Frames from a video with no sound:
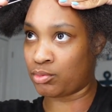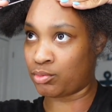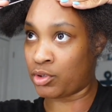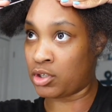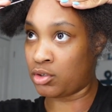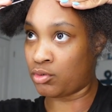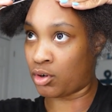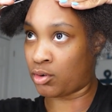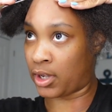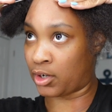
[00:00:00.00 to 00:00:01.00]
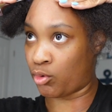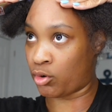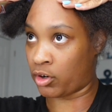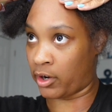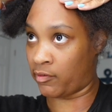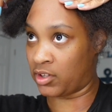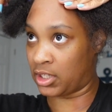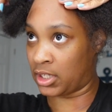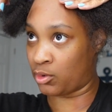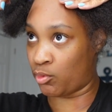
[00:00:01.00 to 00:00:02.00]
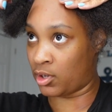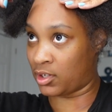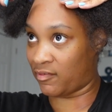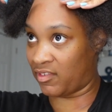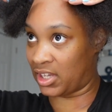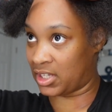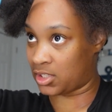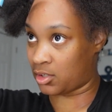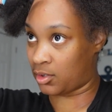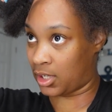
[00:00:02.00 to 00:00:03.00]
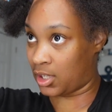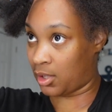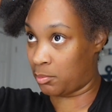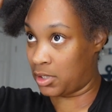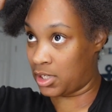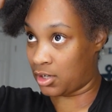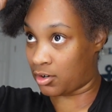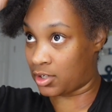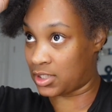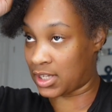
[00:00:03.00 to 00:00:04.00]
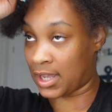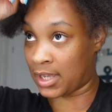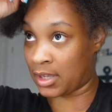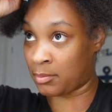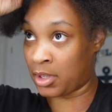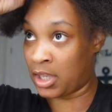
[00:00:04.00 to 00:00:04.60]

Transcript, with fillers: we you know, kind of order everything well in advance so that it can be here in time